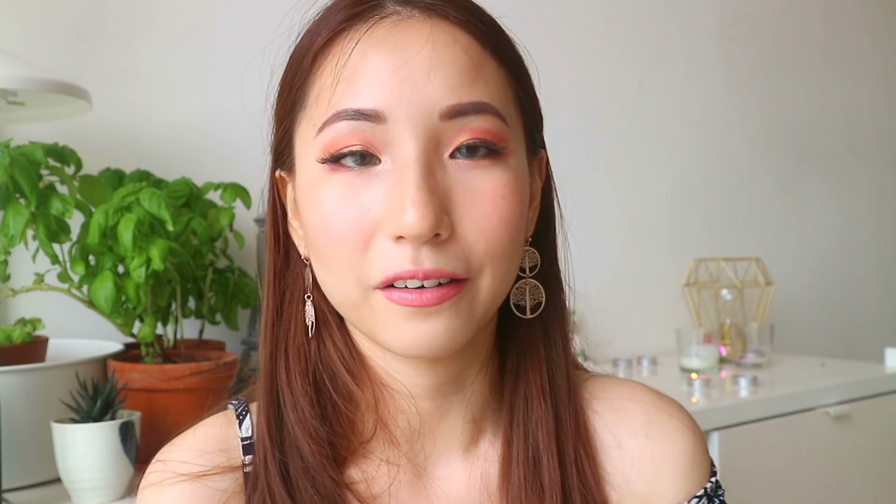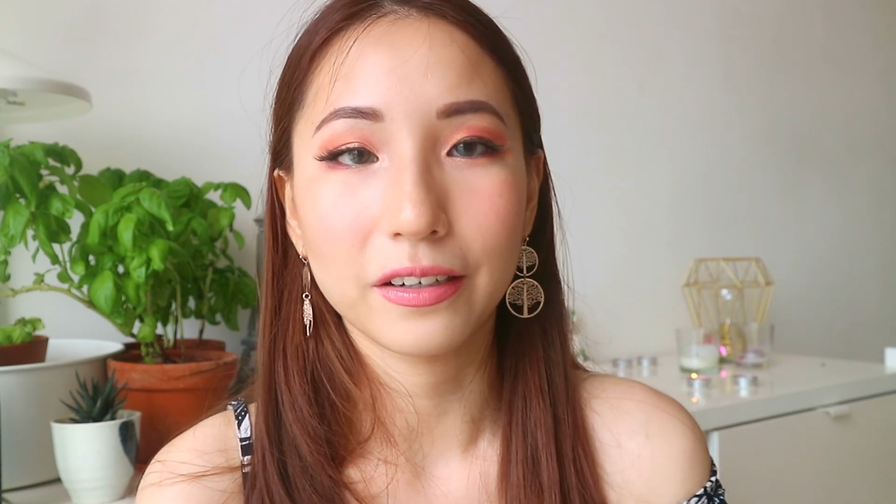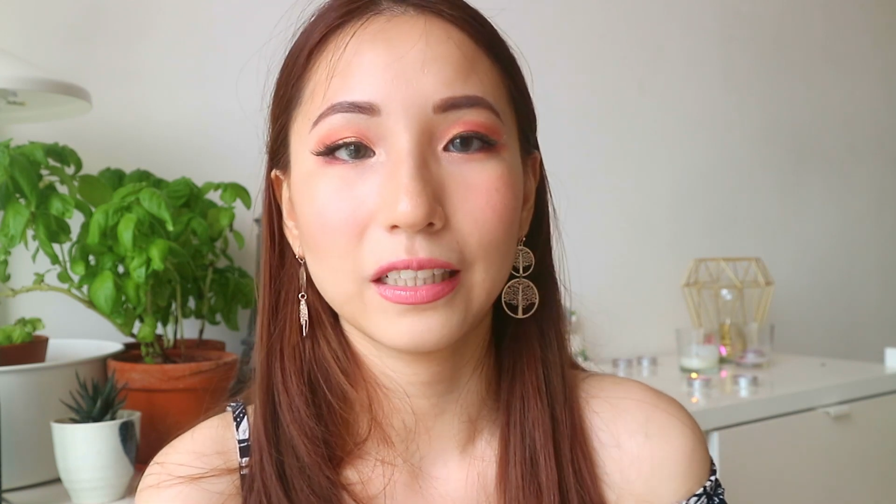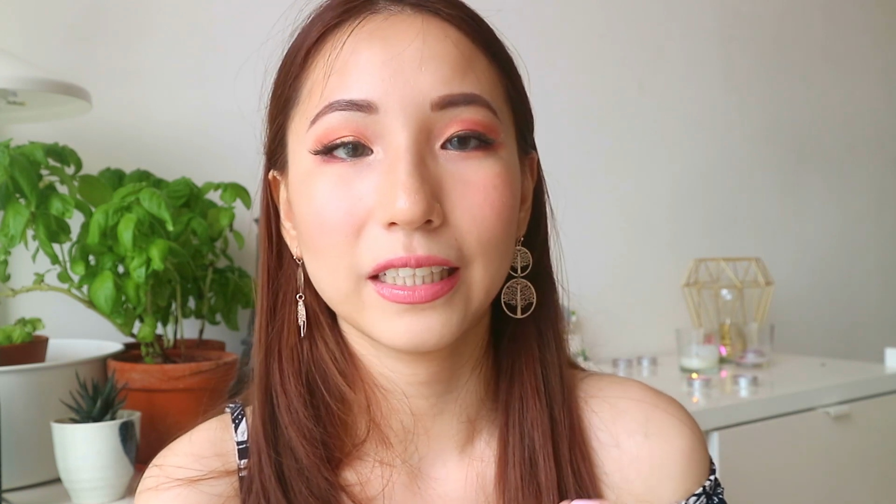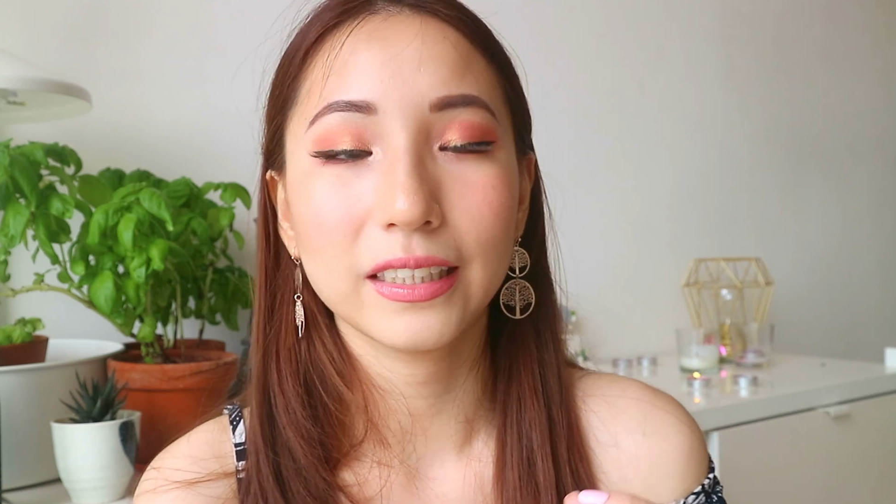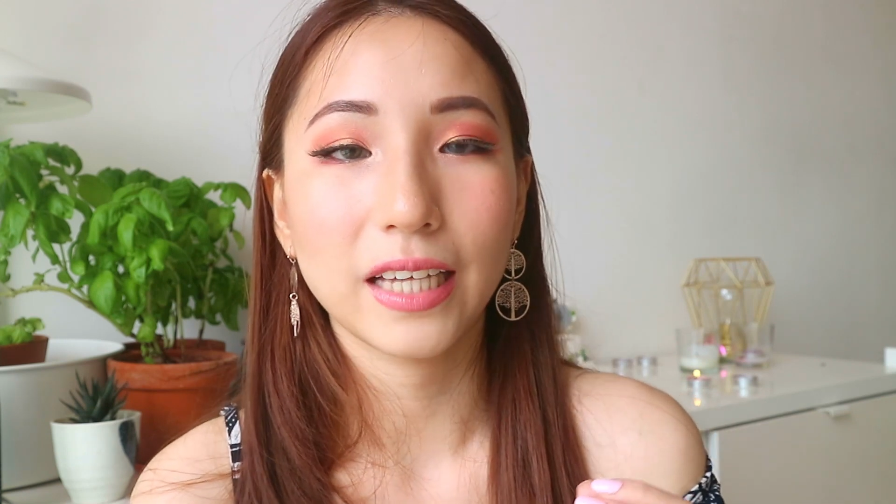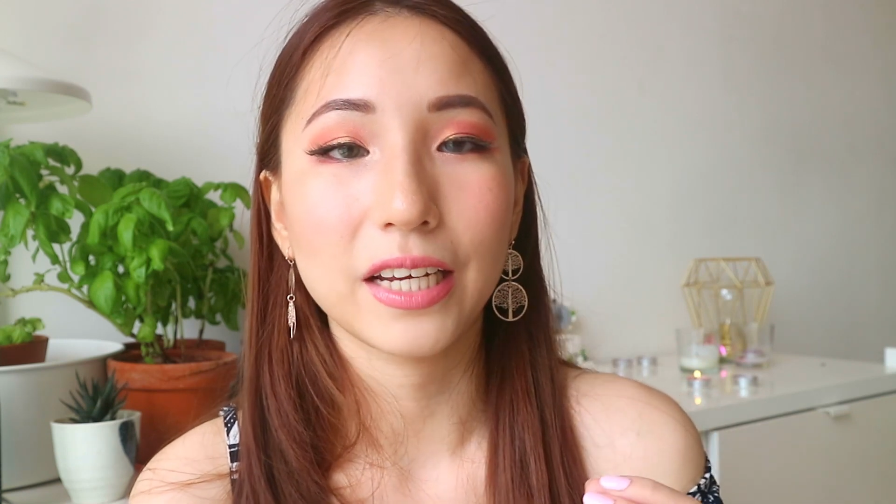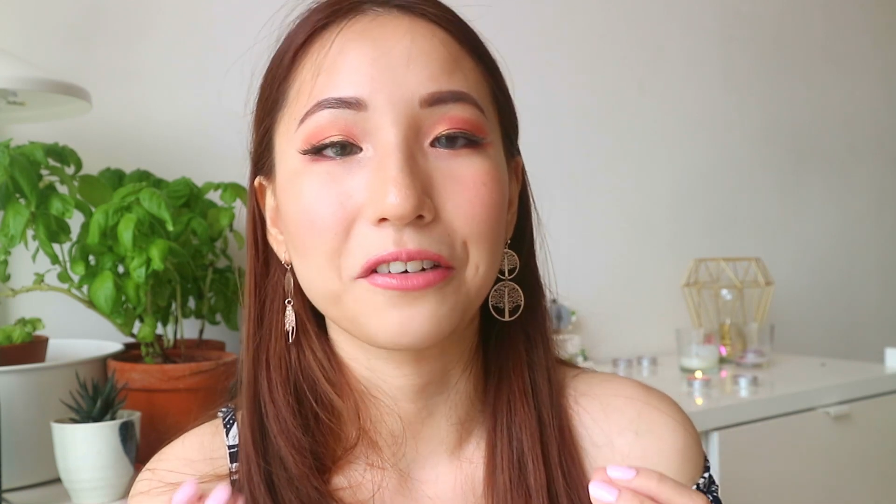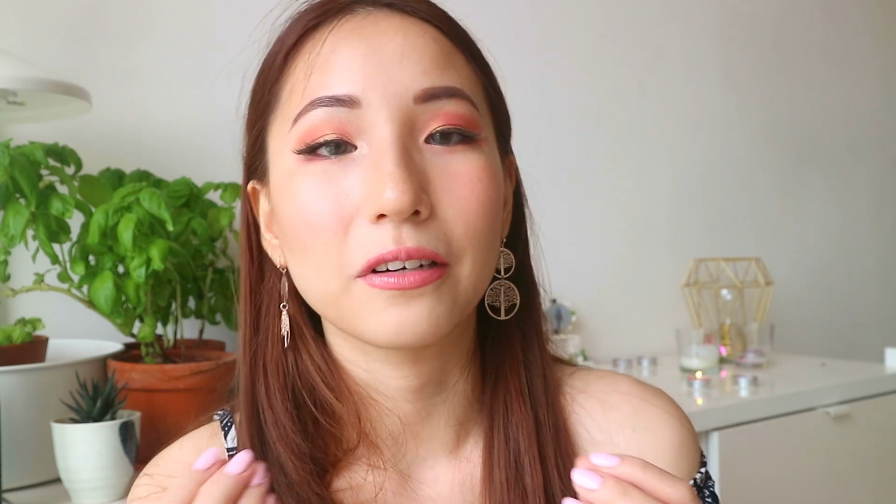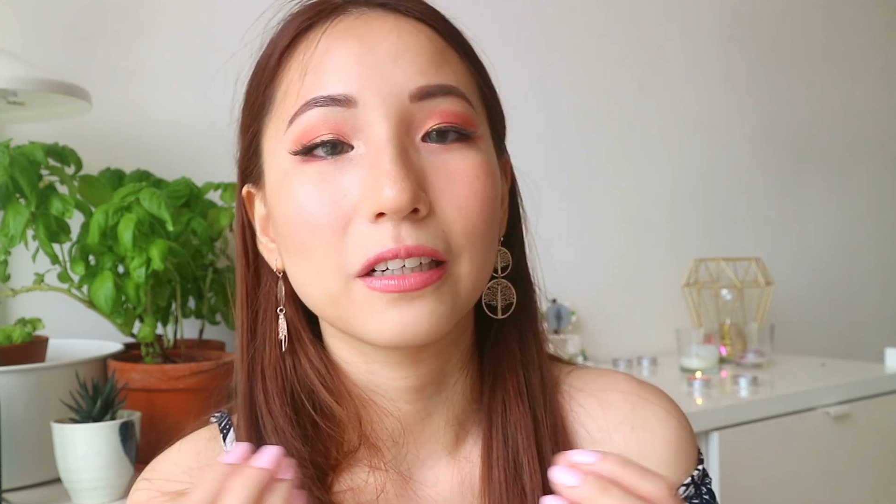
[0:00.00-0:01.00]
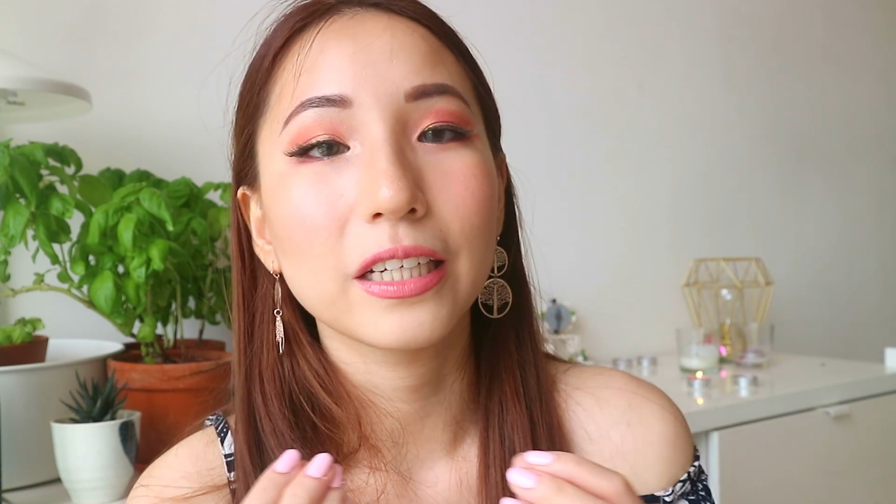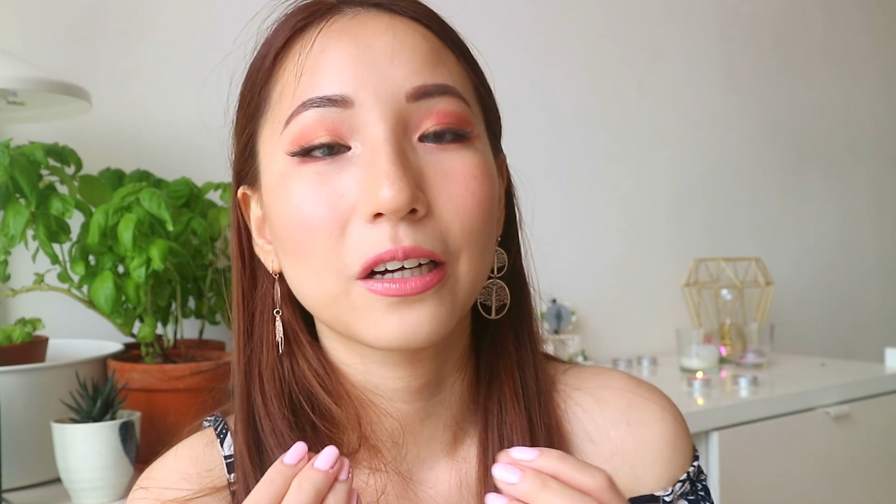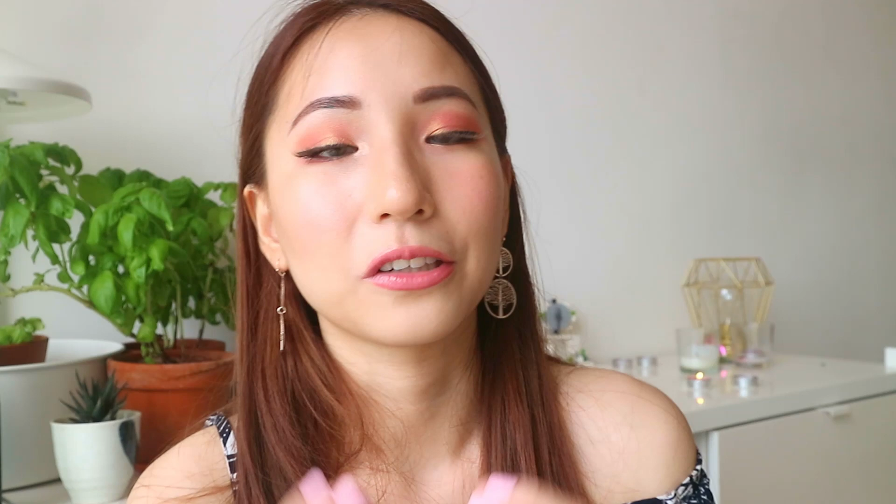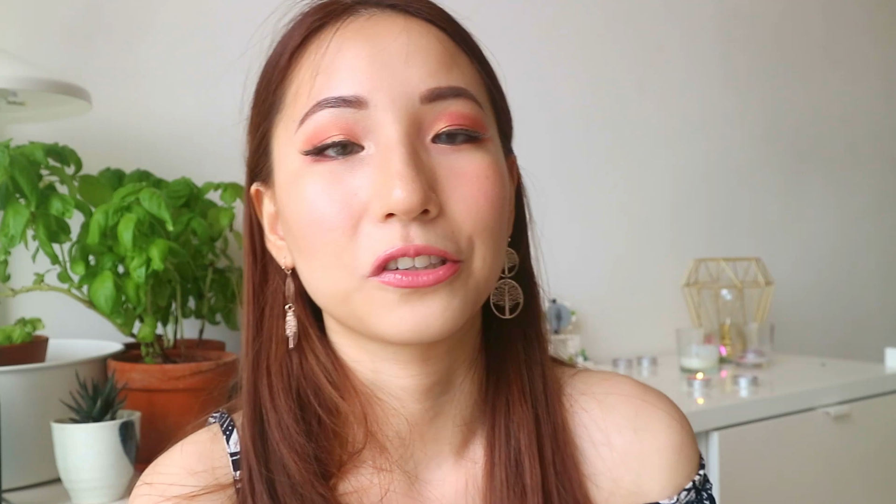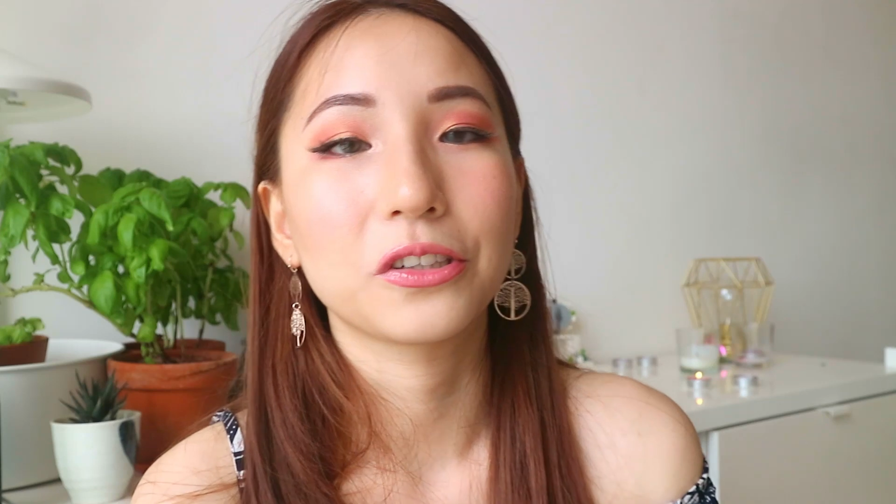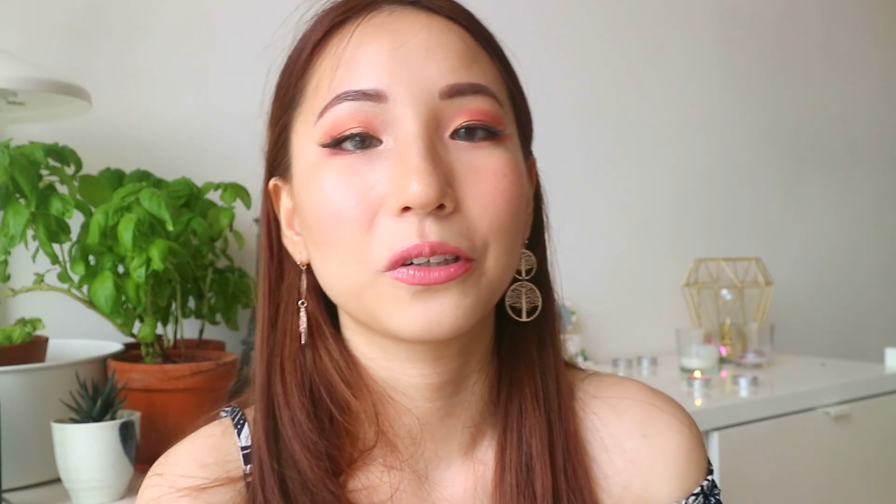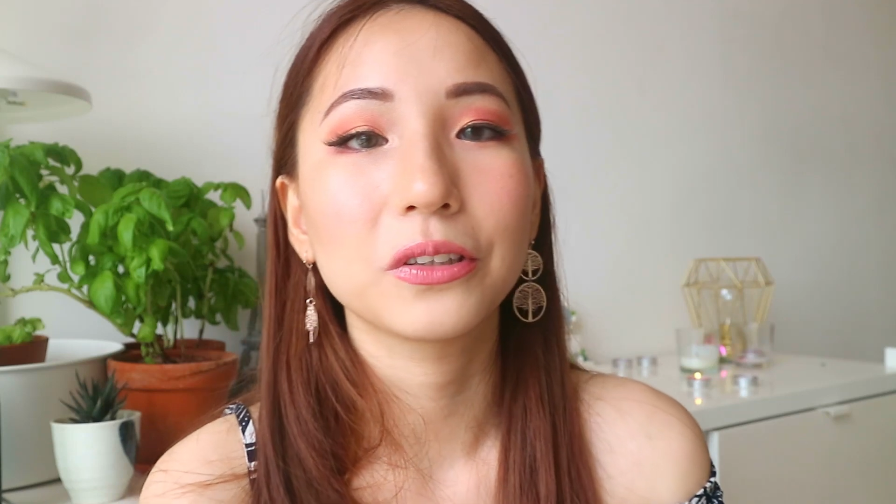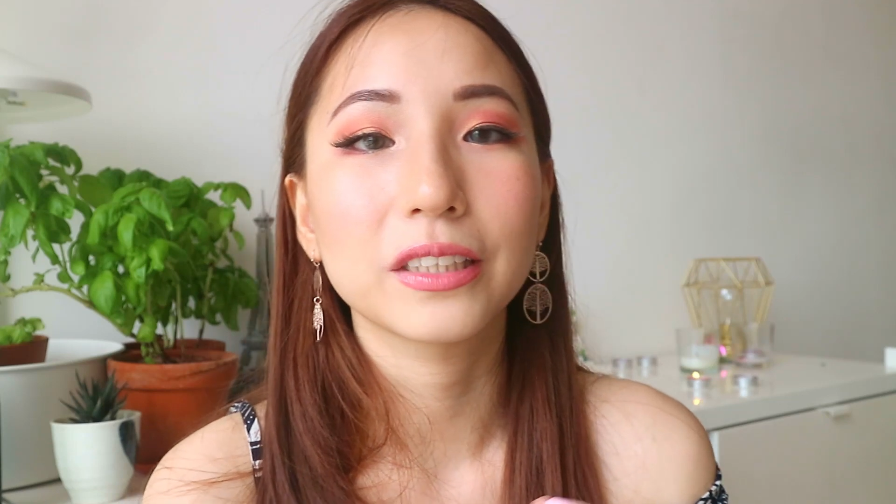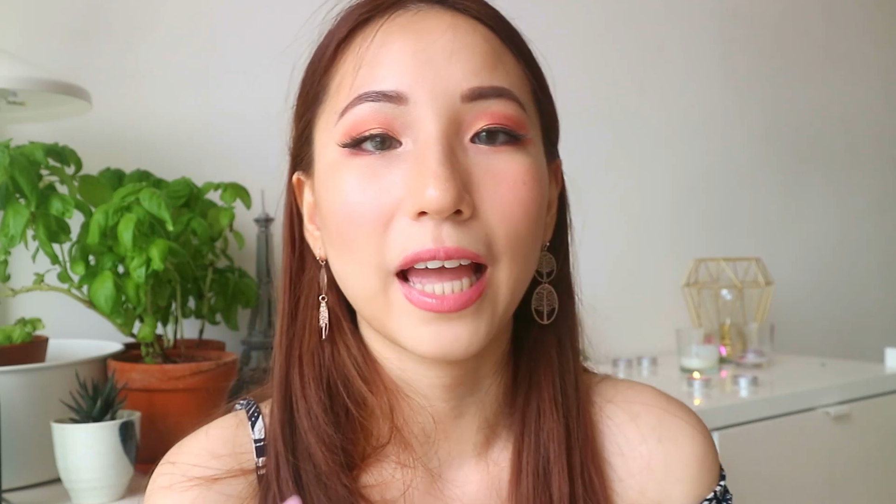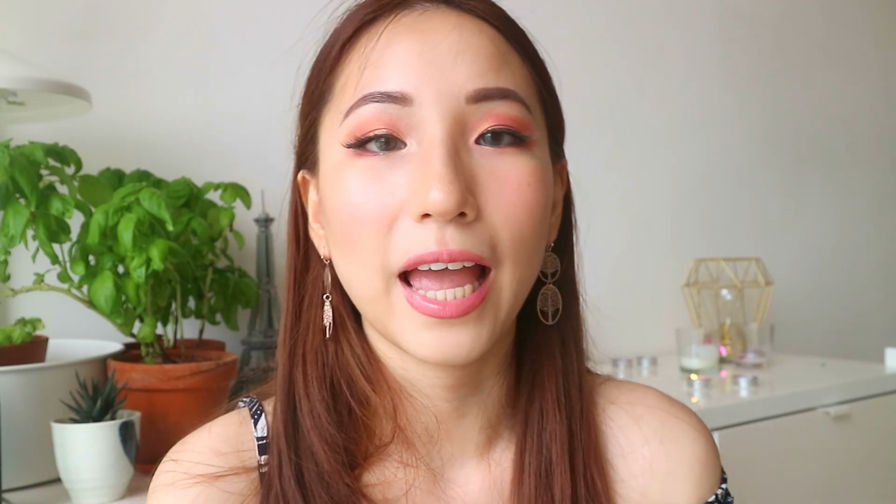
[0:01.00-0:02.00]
I realize that it really controls the